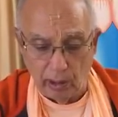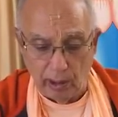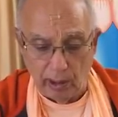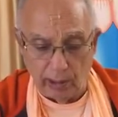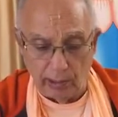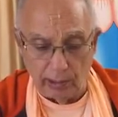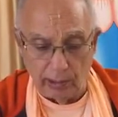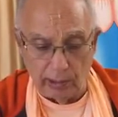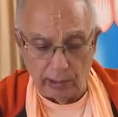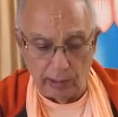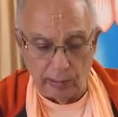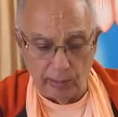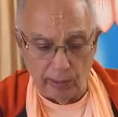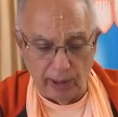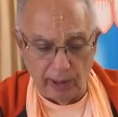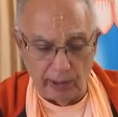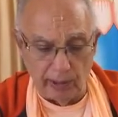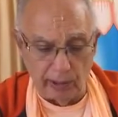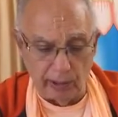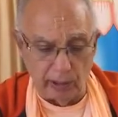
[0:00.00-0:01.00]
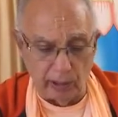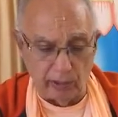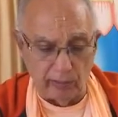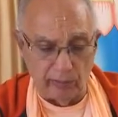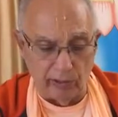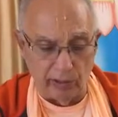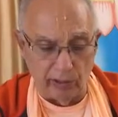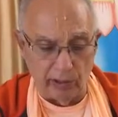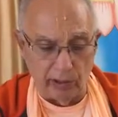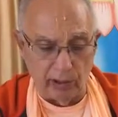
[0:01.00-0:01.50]
as his
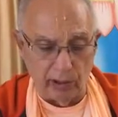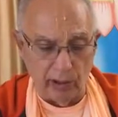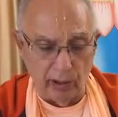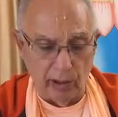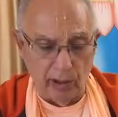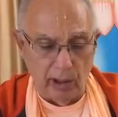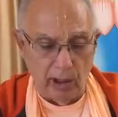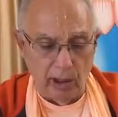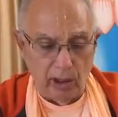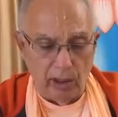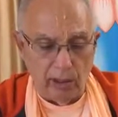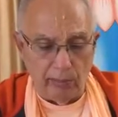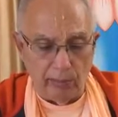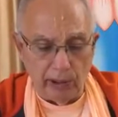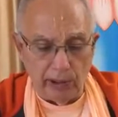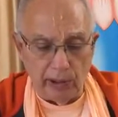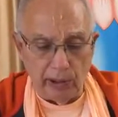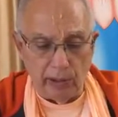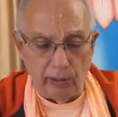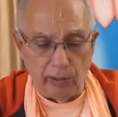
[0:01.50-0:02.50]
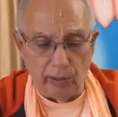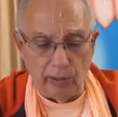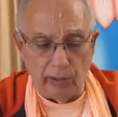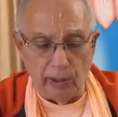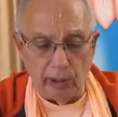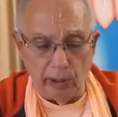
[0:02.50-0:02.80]
maidservant. The material